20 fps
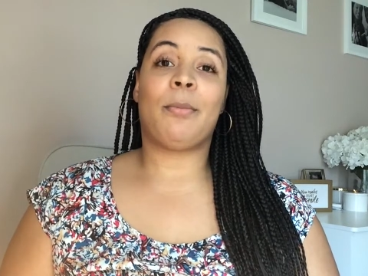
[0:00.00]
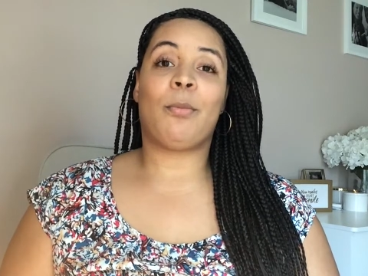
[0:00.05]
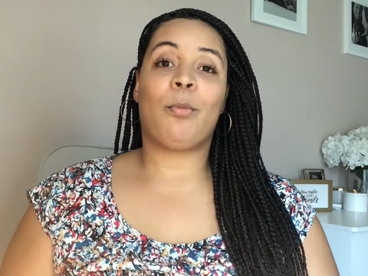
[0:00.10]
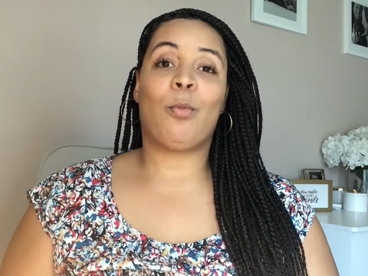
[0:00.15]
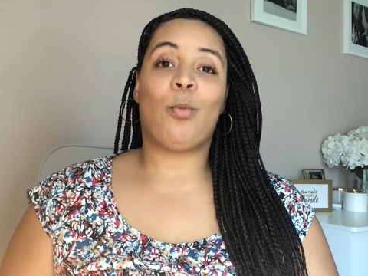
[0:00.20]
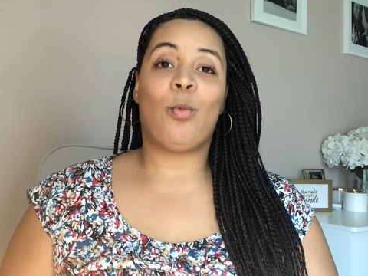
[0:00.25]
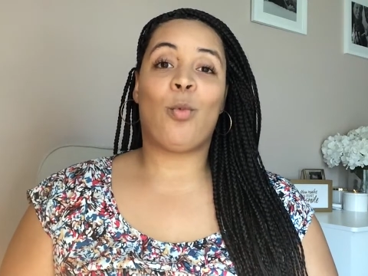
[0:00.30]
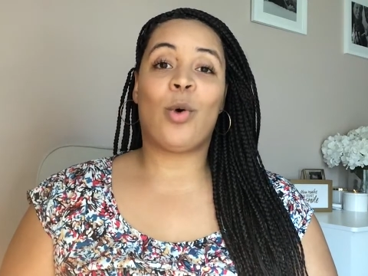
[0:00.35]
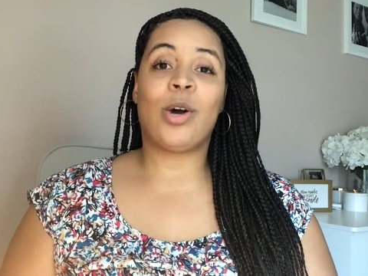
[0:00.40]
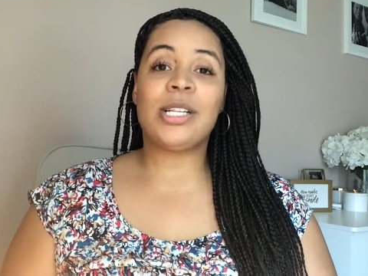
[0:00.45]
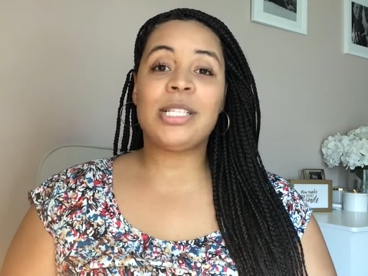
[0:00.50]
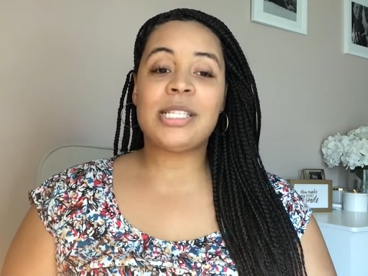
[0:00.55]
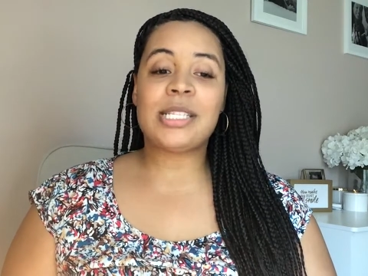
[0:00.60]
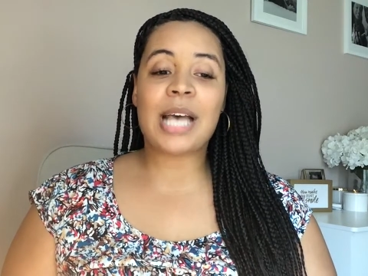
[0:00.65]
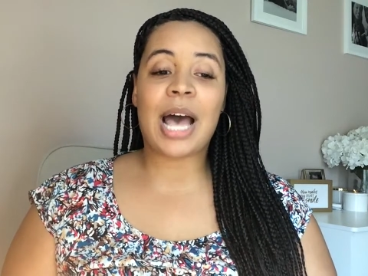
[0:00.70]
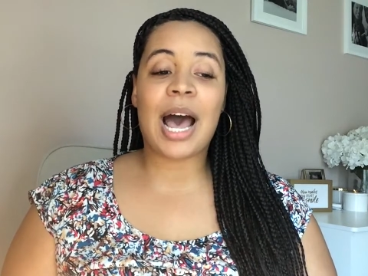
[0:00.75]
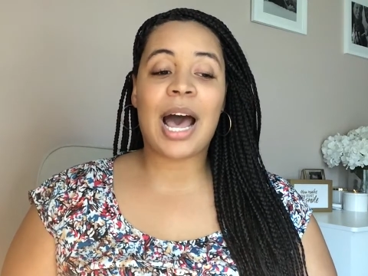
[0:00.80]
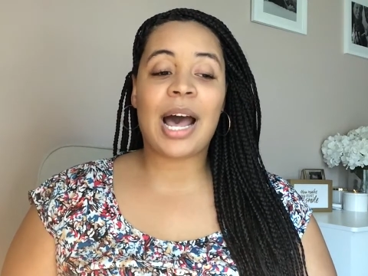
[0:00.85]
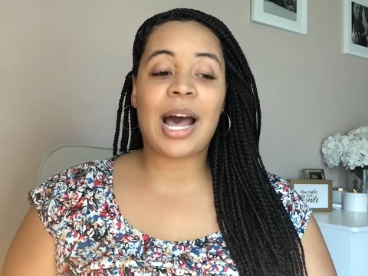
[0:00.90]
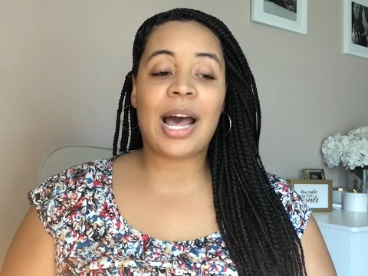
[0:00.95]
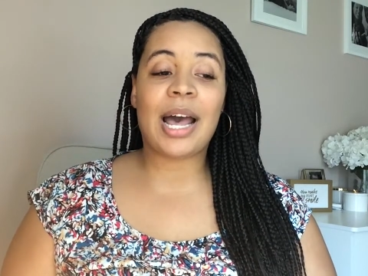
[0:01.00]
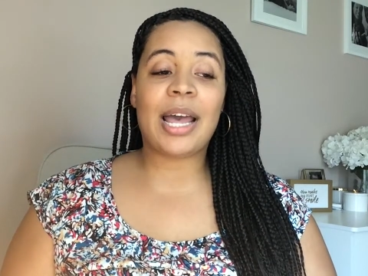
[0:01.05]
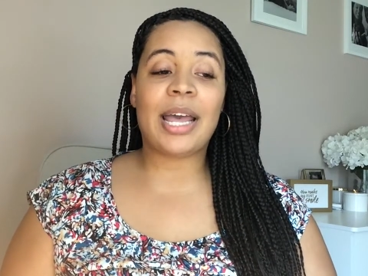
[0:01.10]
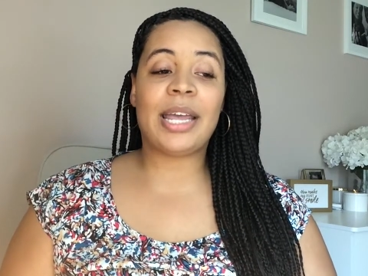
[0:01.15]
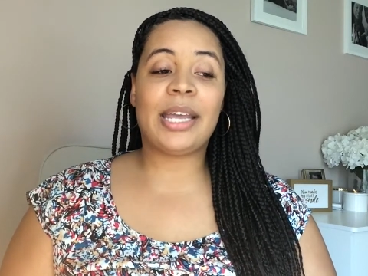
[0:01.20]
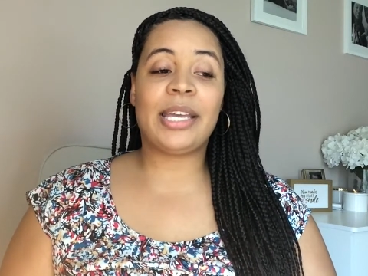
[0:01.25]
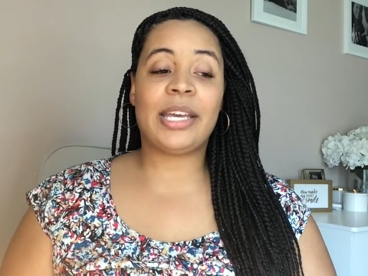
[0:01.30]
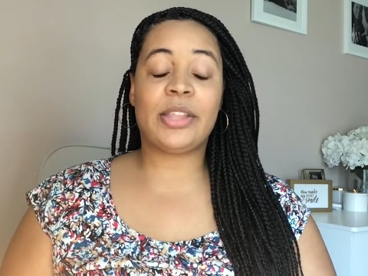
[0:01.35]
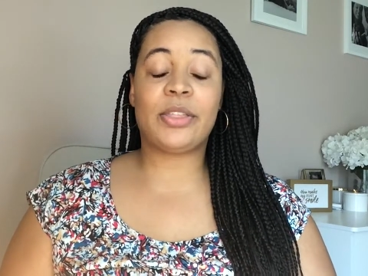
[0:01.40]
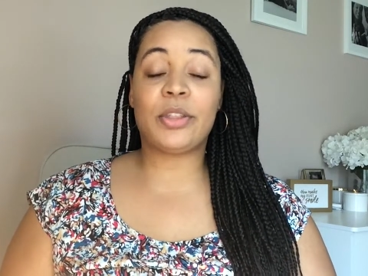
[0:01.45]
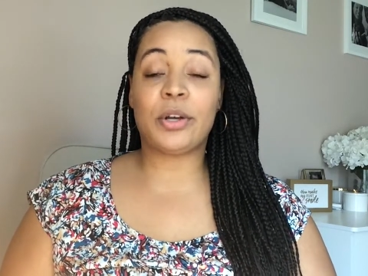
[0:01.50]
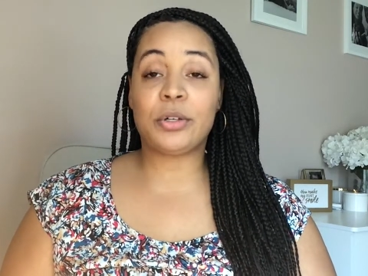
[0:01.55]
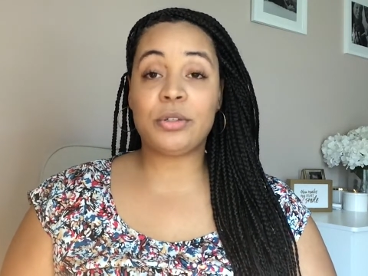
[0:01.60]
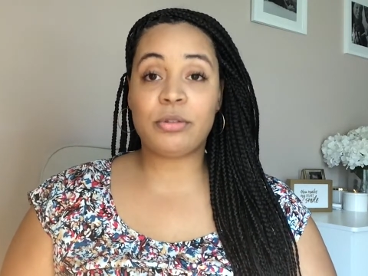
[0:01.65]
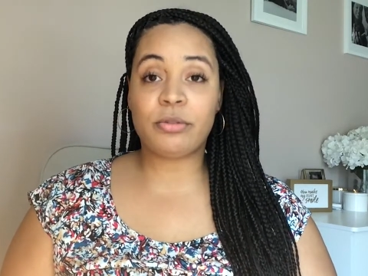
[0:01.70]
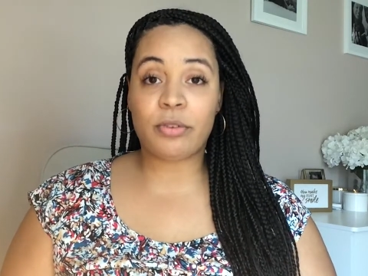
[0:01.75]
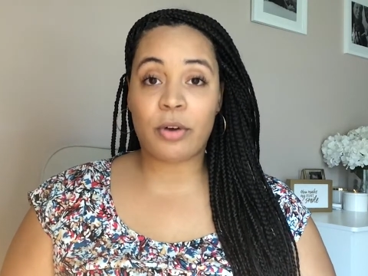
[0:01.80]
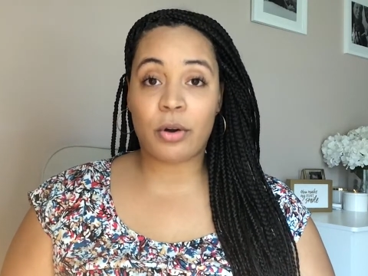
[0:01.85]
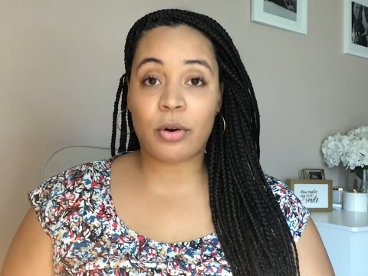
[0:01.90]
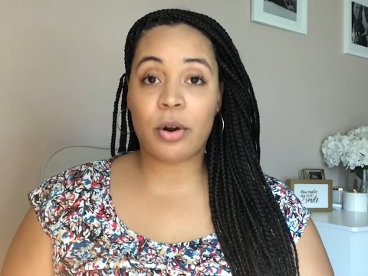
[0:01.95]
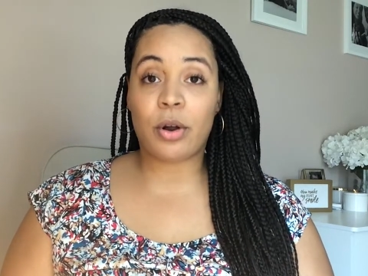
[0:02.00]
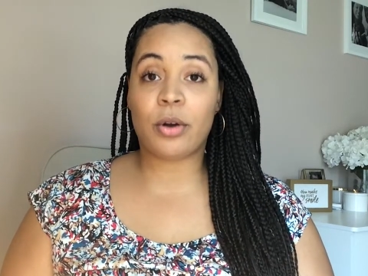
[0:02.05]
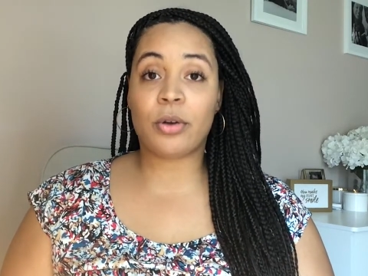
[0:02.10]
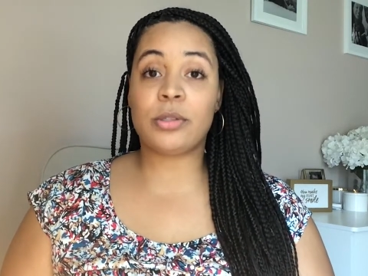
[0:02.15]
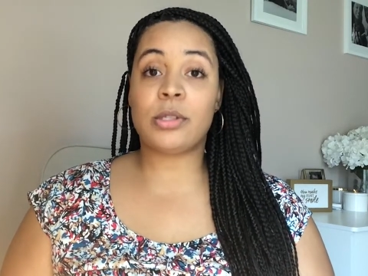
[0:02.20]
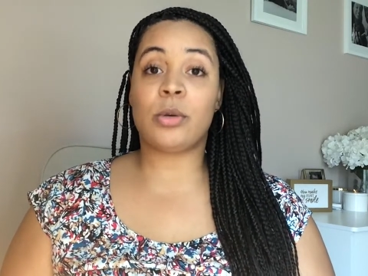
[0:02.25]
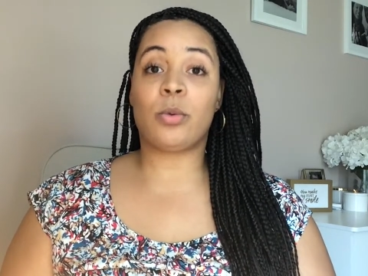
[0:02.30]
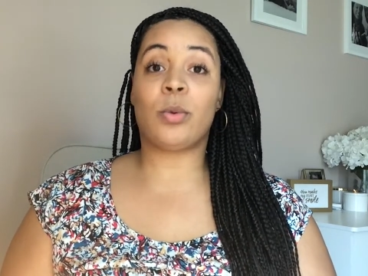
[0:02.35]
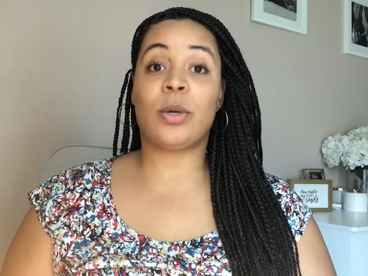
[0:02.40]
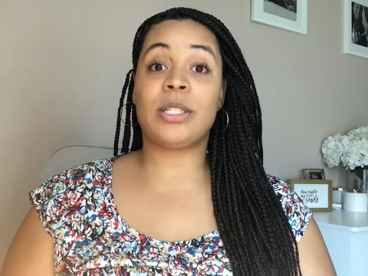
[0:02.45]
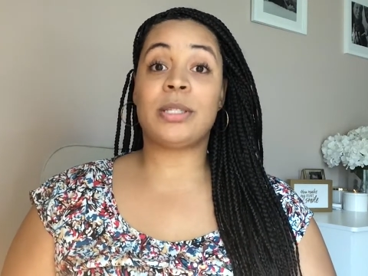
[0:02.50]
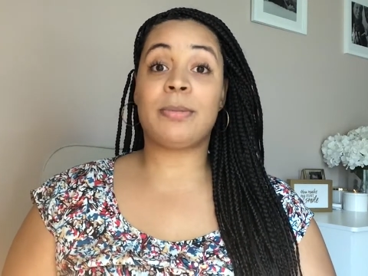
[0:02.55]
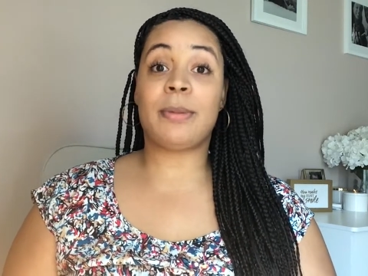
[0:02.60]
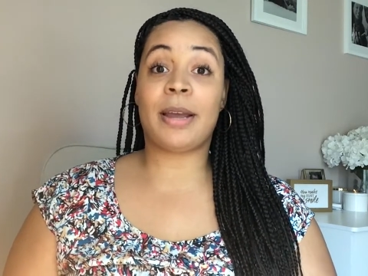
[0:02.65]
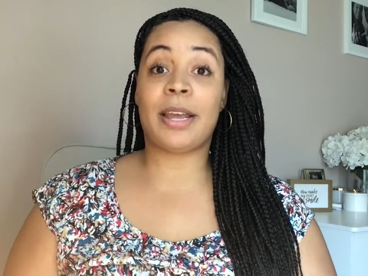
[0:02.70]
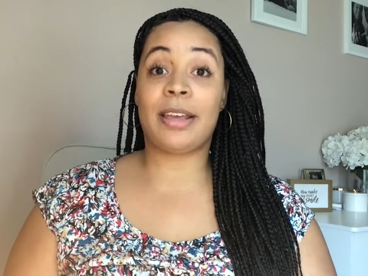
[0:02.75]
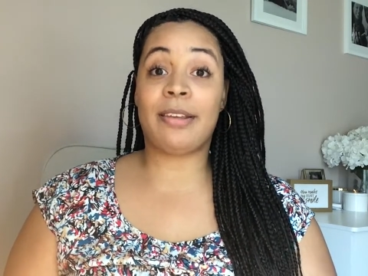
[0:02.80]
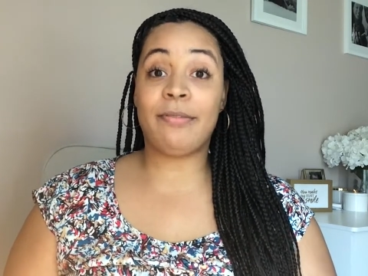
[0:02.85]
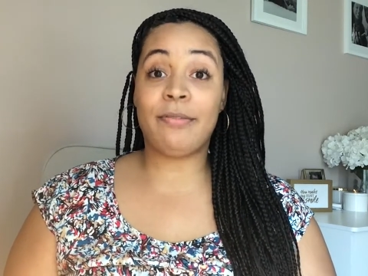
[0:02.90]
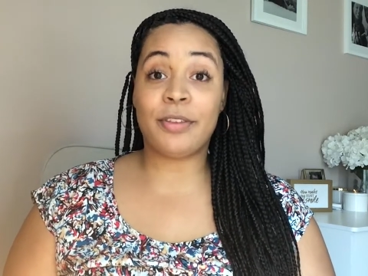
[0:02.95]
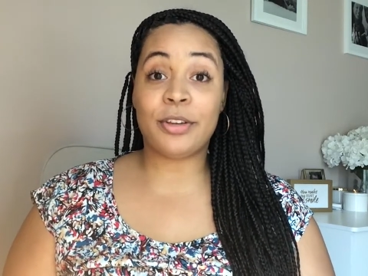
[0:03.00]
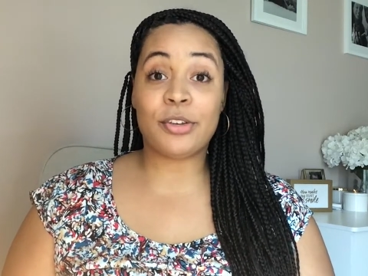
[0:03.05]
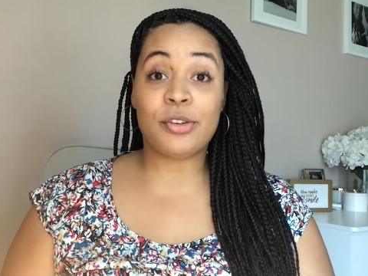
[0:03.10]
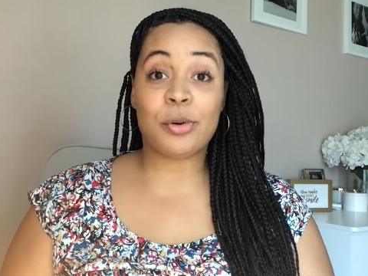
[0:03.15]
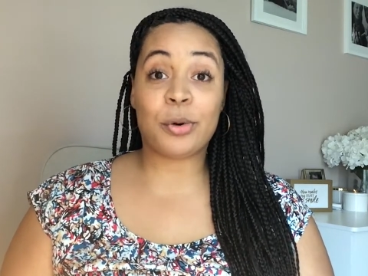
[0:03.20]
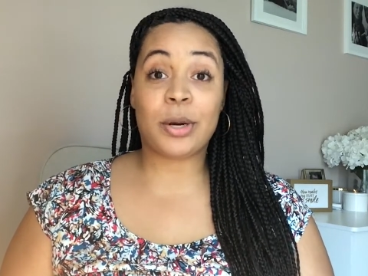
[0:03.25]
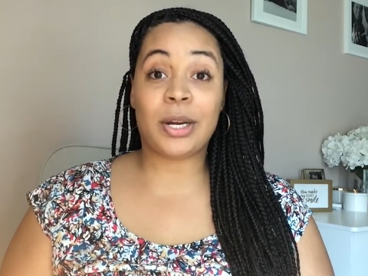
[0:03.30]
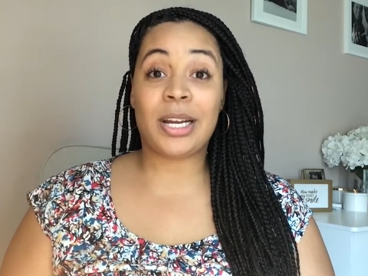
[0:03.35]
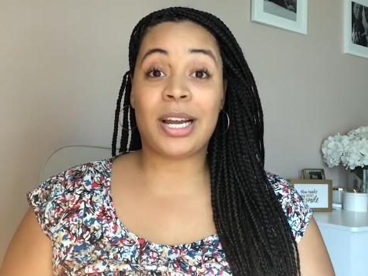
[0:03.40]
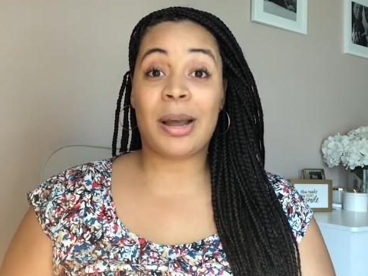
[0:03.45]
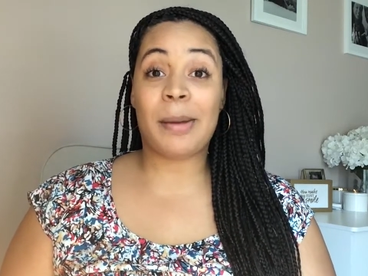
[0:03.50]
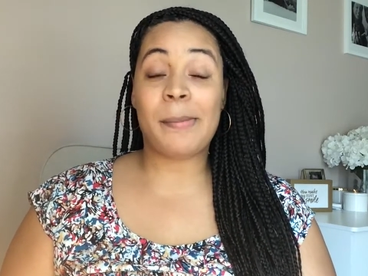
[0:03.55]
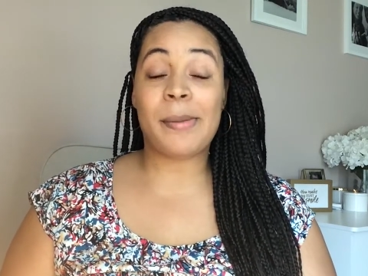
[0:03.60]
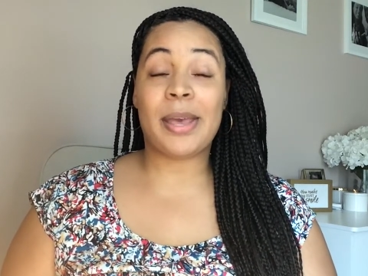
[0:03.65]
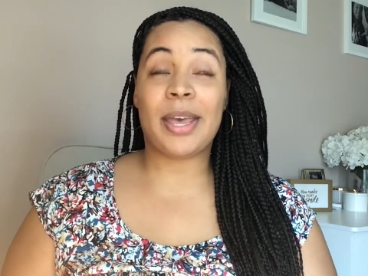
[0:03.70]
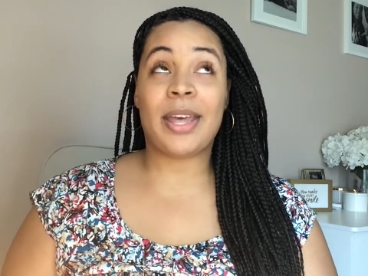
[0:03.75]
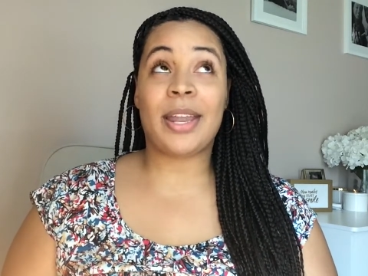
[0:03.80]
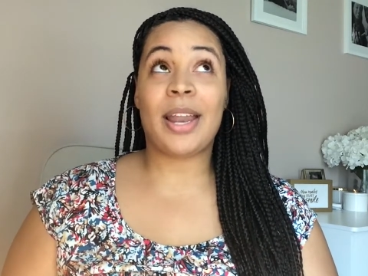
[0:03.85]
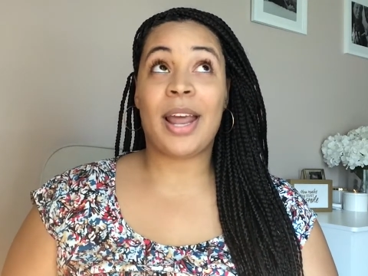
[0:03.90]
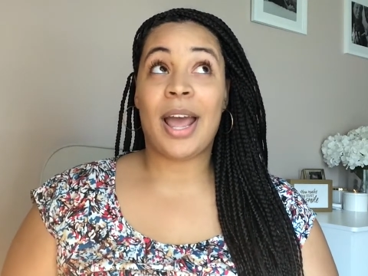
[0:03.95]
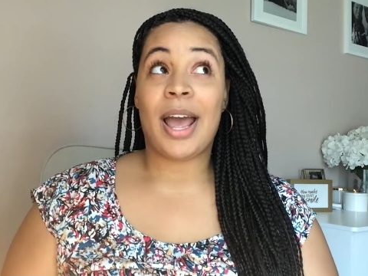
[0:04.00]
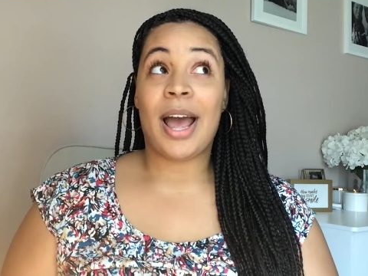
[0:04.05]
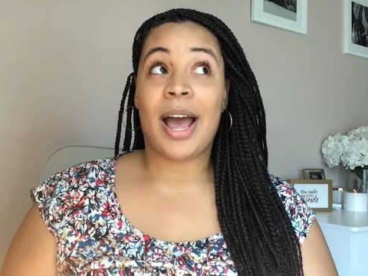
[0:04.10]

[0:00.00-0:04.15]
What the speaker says: Once I get those photos and once my inventory come in,